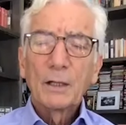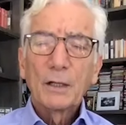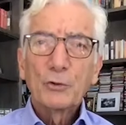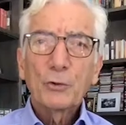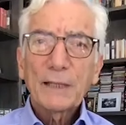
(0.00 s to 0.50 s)

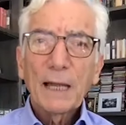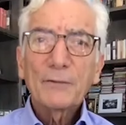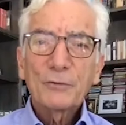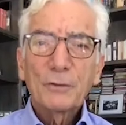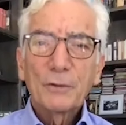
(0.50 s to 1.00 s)
You
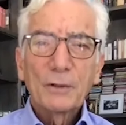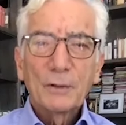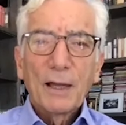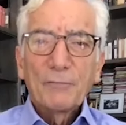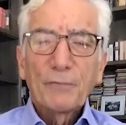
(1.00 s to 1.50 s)
can
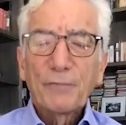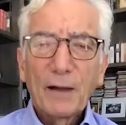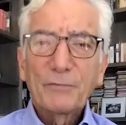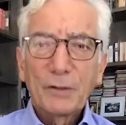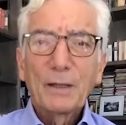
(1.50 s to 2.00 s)
have a
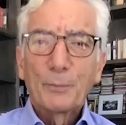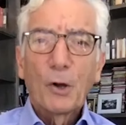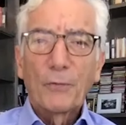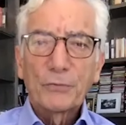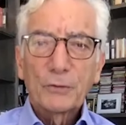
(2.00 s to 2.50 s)
five-year
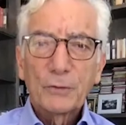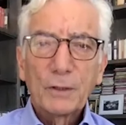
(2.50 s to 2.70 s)
bond,